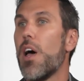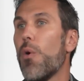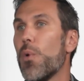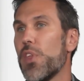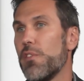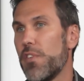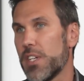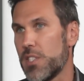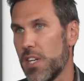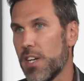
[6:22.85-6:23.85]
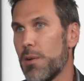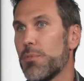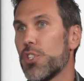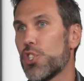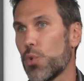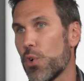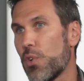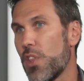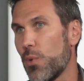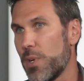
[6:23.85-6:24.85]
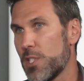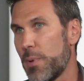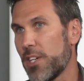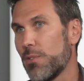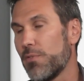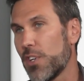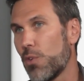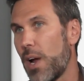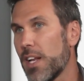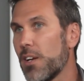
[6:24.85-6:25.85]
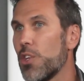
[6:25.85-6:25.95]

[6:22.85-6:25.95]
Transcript: within fixed income, shorter on the risk spectrum for credit.